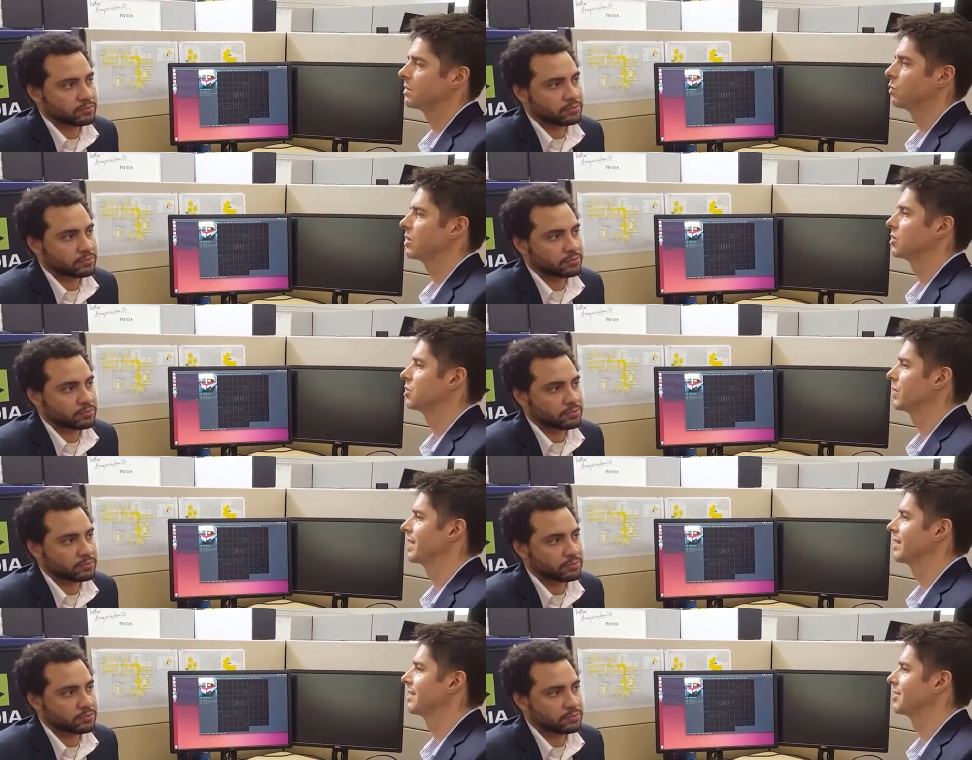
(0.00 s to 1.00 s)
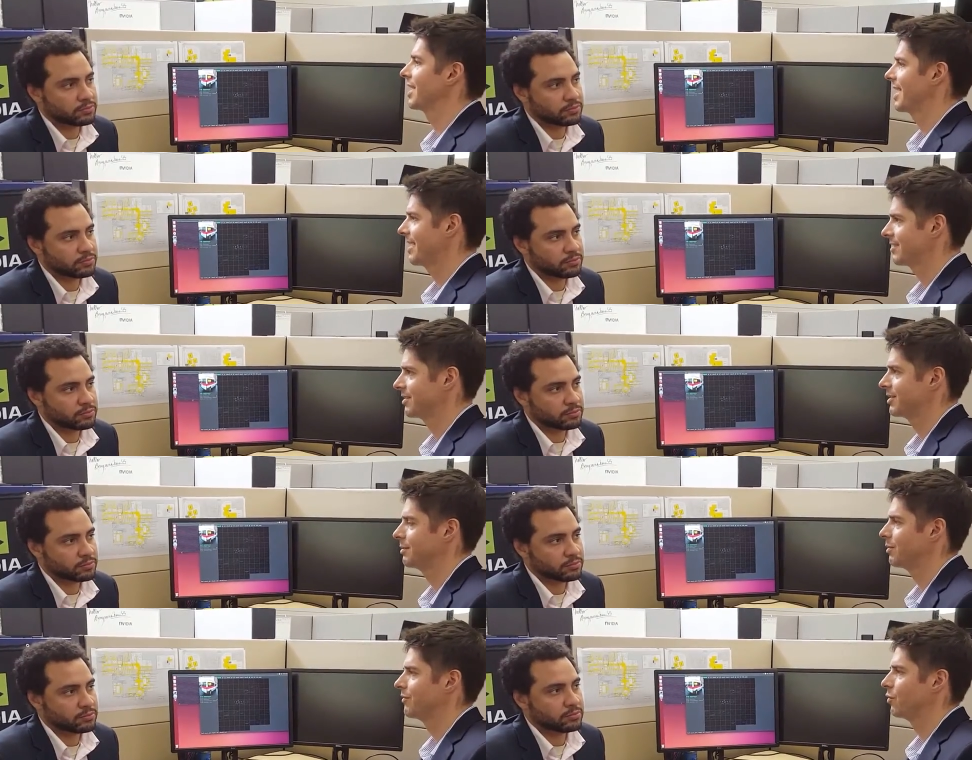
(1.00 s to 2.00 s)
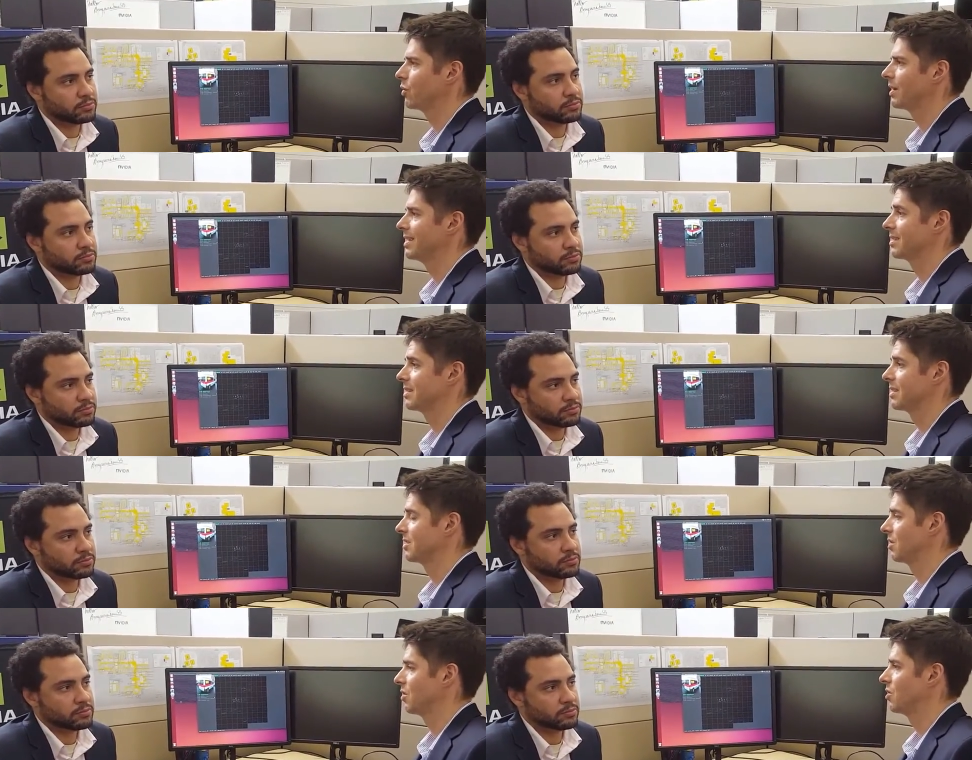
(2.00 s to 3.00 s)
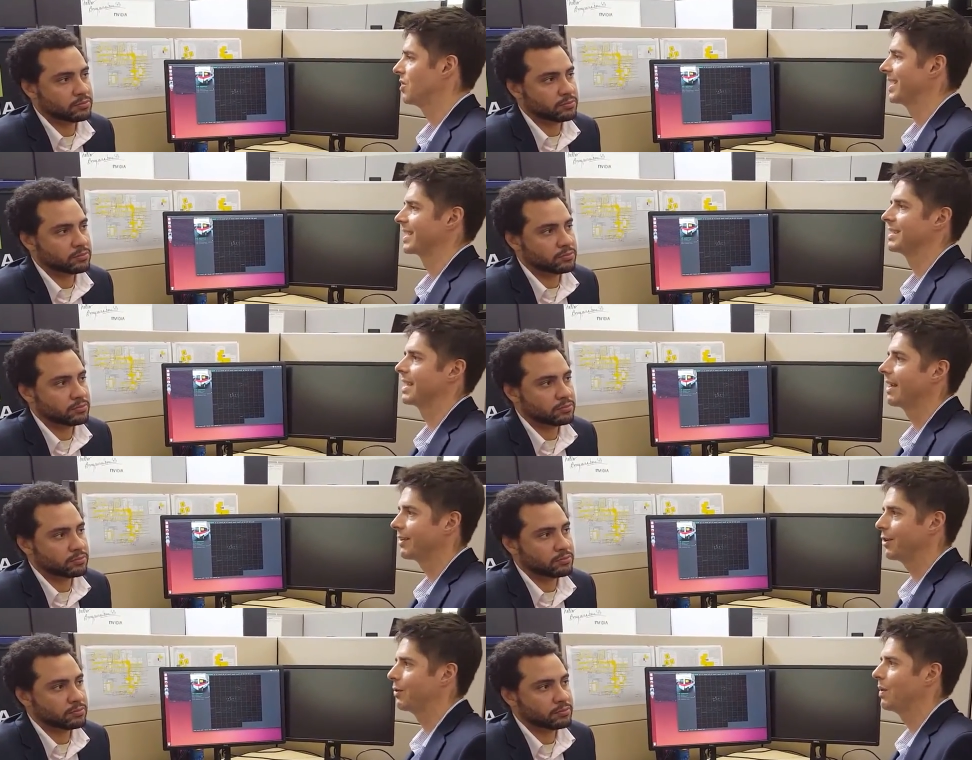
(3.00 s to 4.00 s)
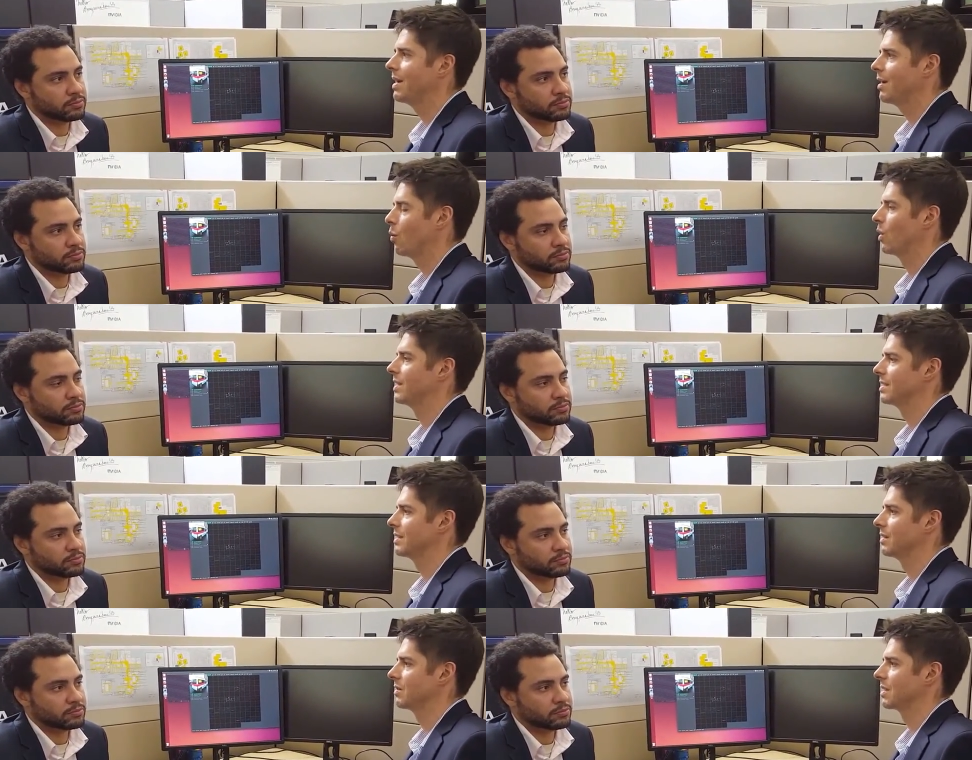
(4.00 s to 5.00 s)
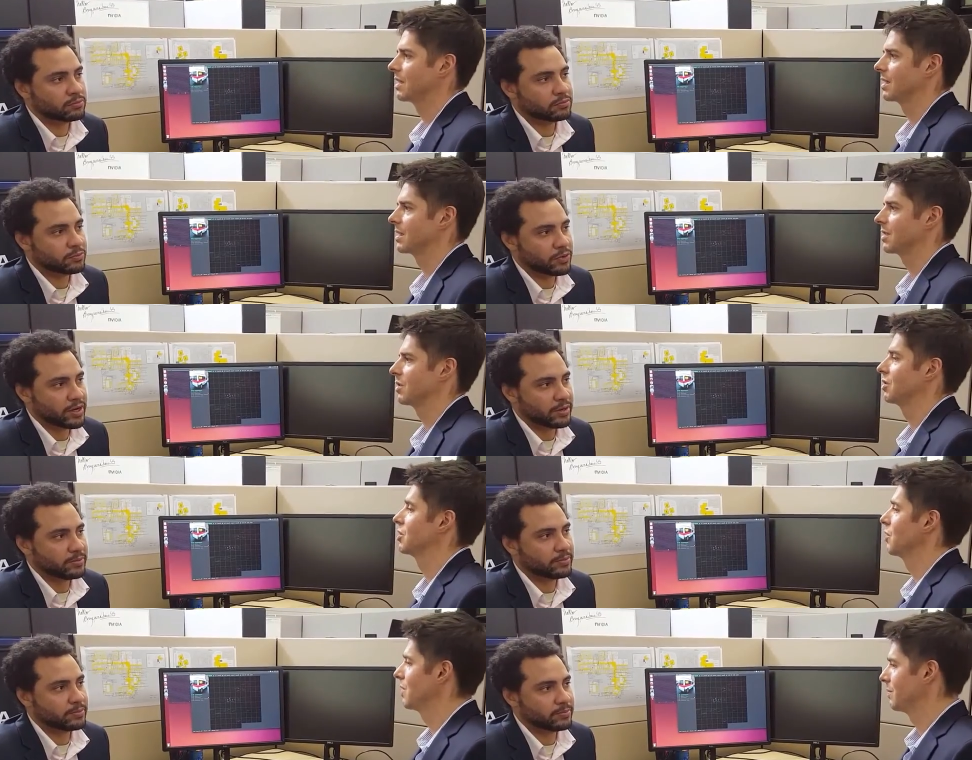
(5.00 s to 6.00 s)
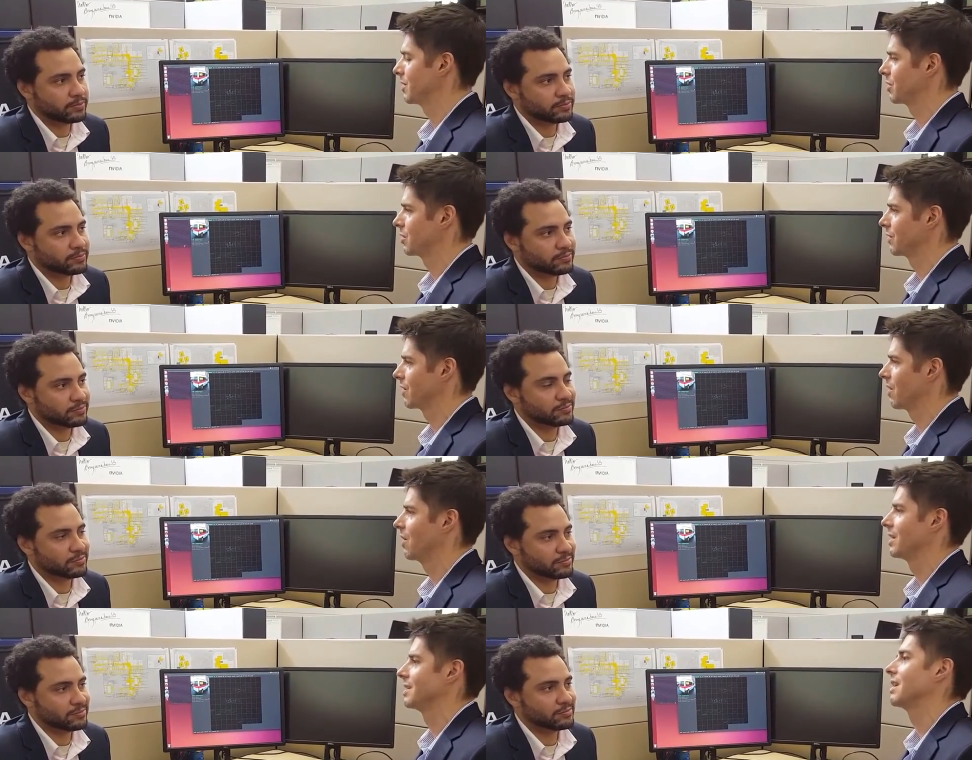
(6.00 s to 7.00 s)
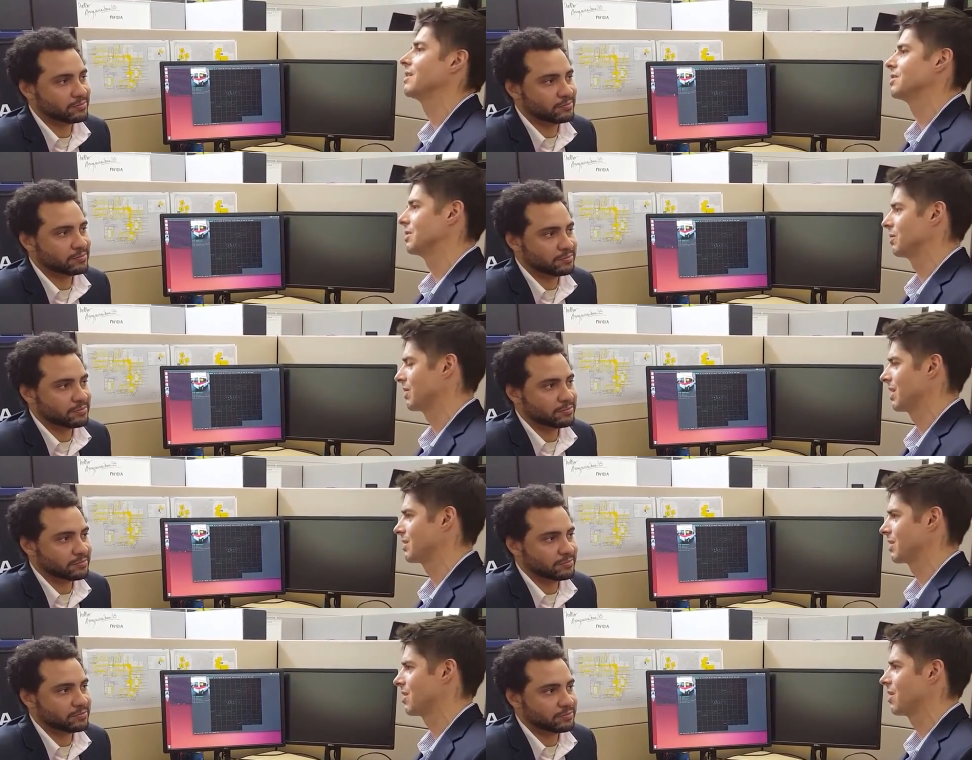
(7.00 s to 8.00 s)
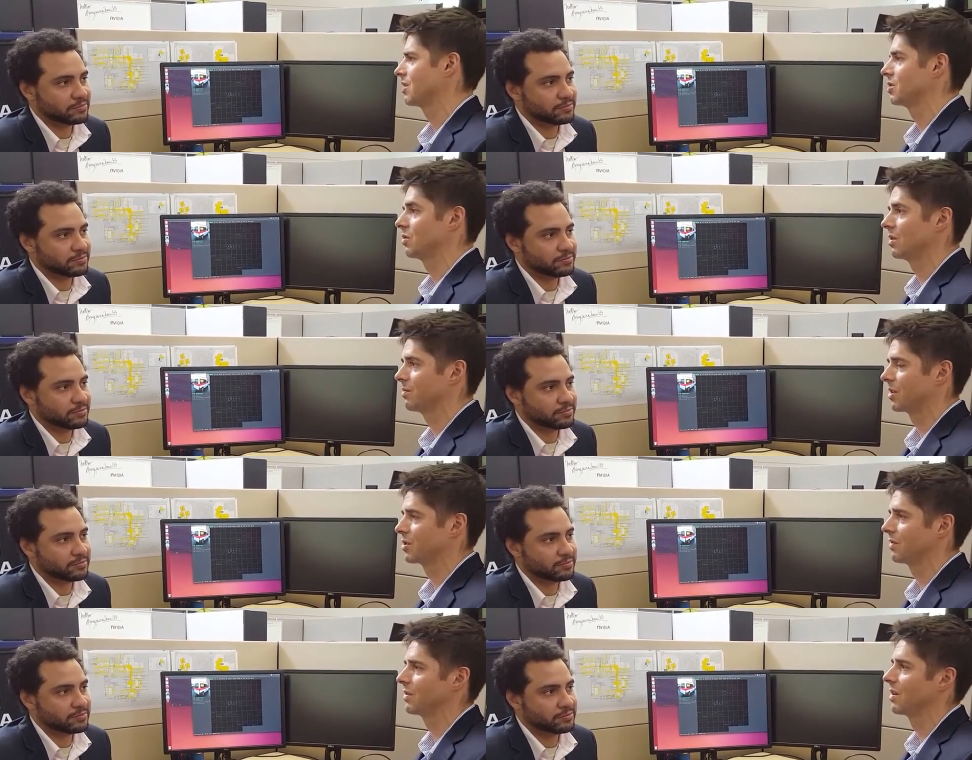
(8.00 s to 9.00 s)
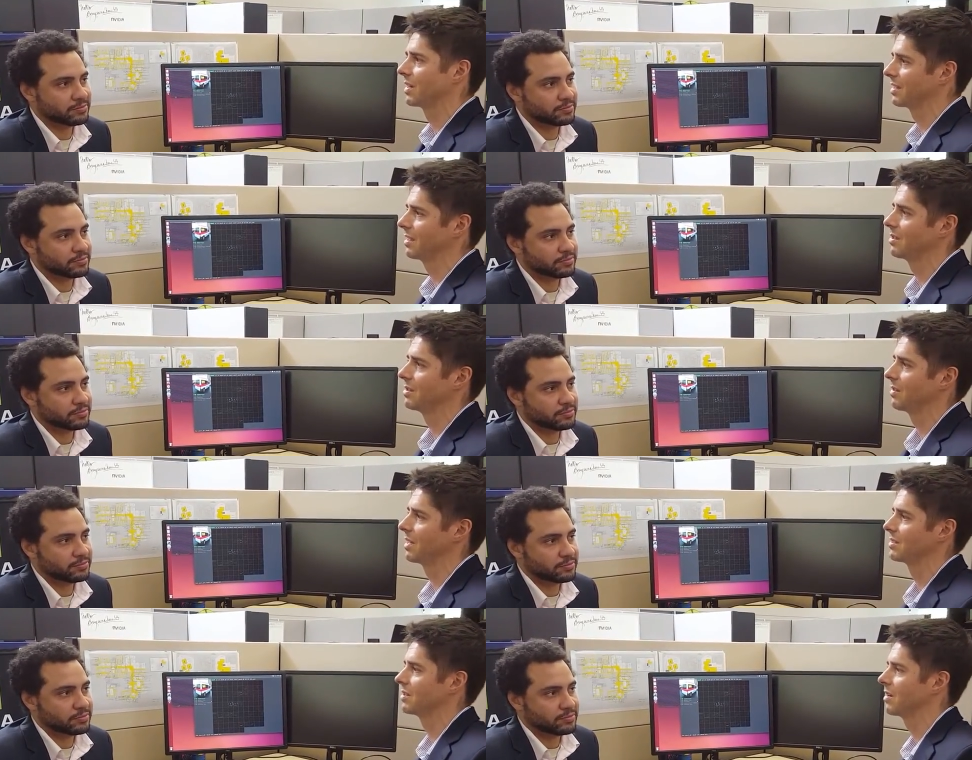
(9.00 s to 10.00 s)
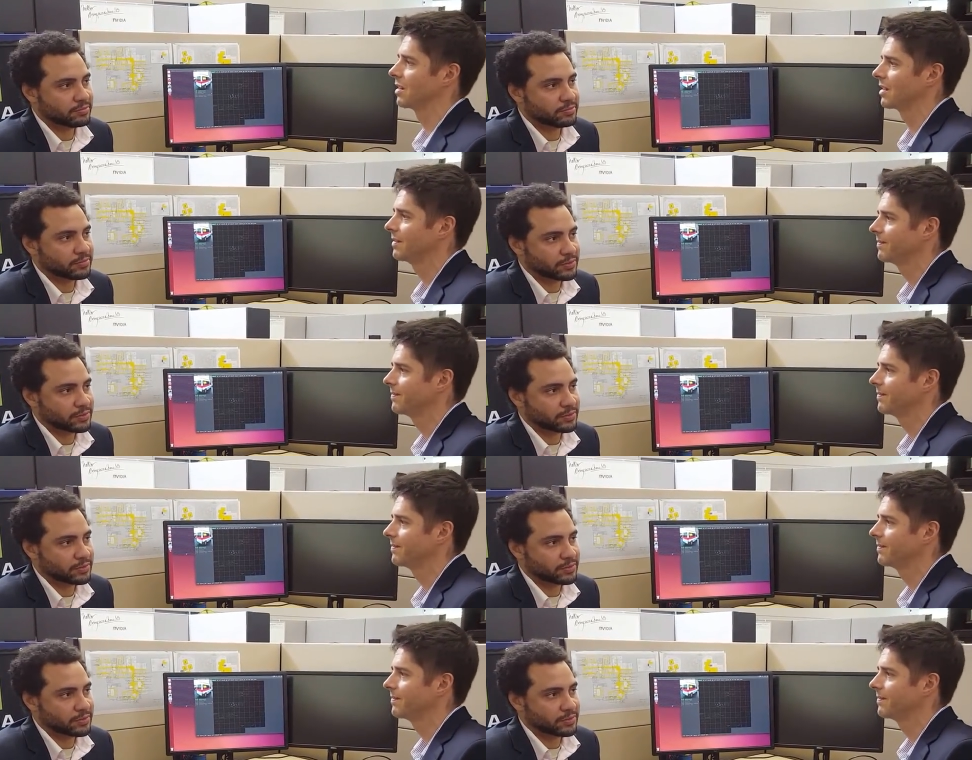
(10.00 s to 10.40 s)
Speaker 1: is when you're showing it things it hasn't seen before, and since it's learned, it can tell you what is in those things. Right. So you show it a picture of a car, and it tells you that's a car. You show it a picture of a dog, it tells you that's a dog.